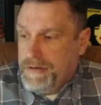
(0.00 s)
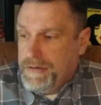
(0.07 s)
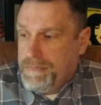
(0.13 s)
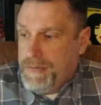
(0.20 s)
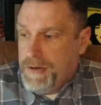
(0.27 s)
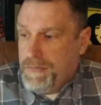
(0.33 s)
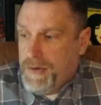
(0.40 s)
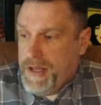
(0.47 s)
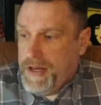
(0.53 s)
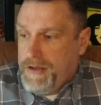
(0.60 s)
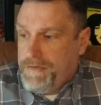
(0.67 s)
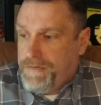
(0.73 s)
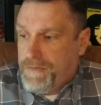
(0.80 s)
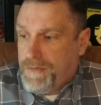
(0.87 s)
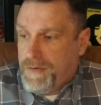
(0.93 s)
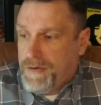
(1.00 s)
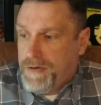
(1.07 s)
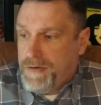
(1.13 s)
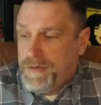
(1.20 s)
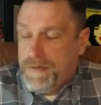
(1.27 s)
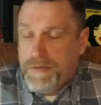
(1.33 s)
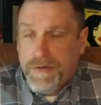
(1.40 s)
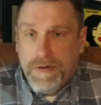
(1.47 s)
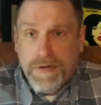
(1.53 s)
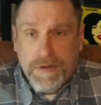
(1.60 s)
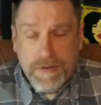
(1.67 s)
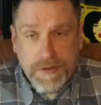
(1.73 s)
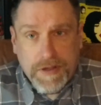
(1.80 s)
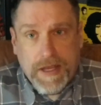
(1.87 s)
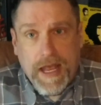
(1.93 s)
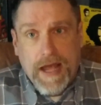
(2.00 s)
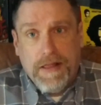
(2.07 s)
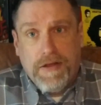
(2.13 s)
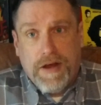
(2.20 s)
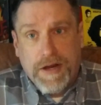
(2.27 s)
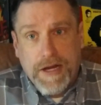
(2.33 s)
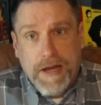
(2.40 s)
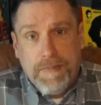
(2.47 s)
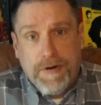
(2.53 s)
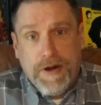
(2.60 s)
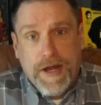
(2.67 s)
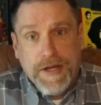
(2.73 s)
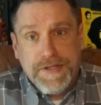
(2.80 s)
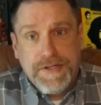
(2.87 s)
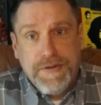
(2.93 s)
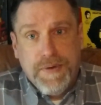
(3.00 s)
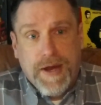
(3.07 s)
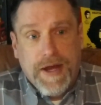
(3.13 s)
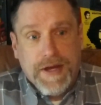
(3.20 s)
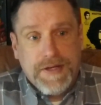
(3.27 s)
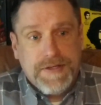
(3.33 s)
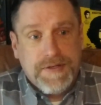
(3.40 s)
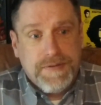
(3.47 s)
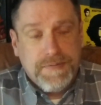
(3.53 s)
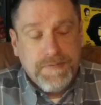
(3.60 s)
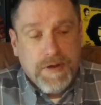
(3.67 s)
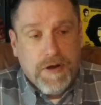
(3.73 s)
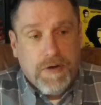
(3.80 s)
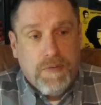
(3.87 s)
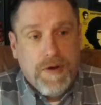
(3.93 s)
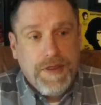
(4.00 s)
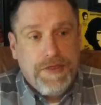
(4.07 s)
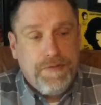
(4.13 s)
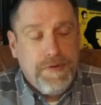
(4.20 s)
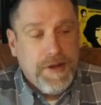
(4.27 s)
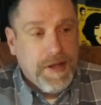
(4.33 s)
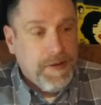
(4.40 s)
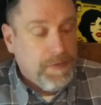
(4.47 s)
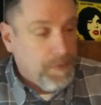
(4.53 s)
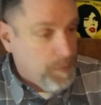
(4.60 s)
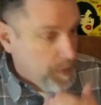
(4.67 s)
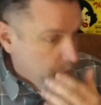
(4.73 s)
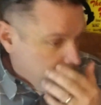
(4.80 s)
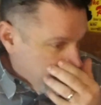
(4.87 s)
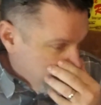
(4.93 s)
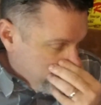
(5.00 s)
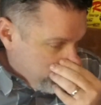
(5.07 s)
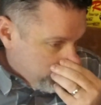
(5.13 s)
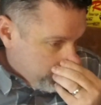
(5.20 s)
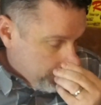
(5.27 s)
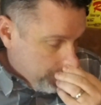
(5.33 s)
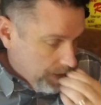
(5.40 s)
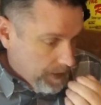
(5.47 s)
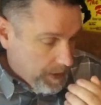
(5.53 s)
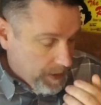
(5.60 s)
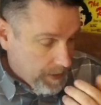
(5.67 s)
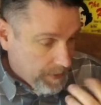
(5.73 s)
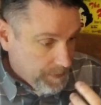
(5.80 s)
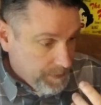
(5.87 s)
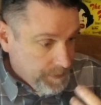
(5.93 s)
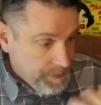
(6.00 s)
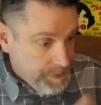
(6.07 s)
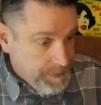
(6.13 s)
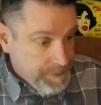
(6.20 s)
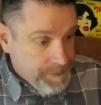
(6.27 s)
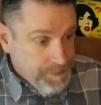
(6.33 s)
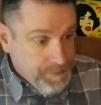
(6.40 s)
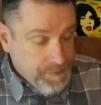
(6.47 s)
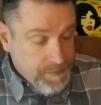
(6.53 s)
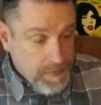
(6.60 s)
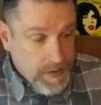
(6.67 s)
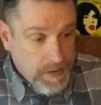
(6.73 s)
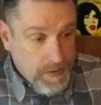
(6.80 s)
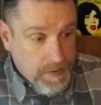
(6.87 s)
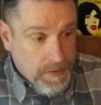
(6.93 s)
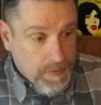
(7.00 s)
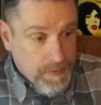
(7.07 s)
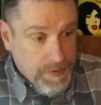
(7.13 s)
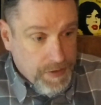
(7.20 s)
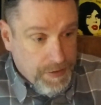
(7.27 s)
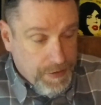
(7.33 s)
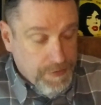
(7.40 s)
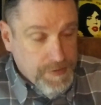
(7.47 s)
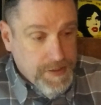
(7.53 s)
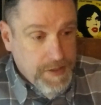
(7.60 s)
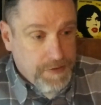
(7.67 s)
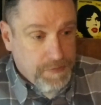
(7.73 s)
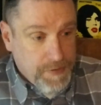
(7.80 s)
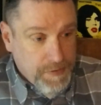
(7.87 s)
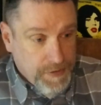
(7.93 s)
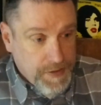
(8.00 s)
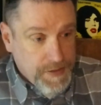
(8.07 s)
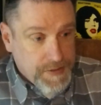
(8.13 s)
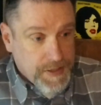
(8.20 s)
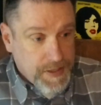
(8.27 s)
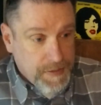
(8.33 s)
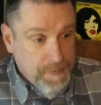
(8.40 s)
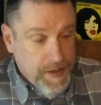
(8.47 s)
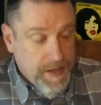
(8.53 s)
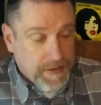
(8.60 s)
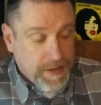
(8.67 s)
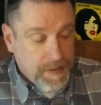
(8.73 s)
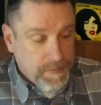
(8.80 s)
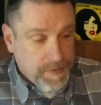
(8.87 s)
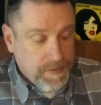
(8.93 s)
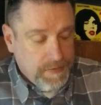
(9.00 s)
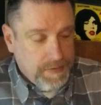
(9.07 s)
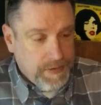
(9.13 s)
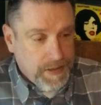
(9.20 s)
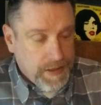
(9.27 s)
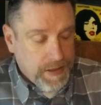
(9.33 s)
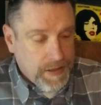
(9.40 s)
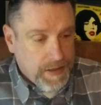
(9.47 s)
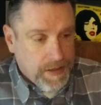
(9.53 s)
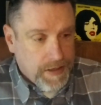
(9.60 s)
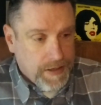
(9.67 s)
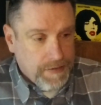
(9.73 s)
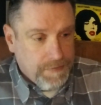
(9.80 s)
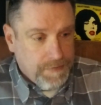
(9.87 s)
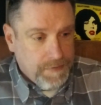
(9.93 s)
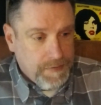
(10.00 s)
been waiting for the catalog number SUX 013, which is, uh, you know, the 13th release on the main label and uh,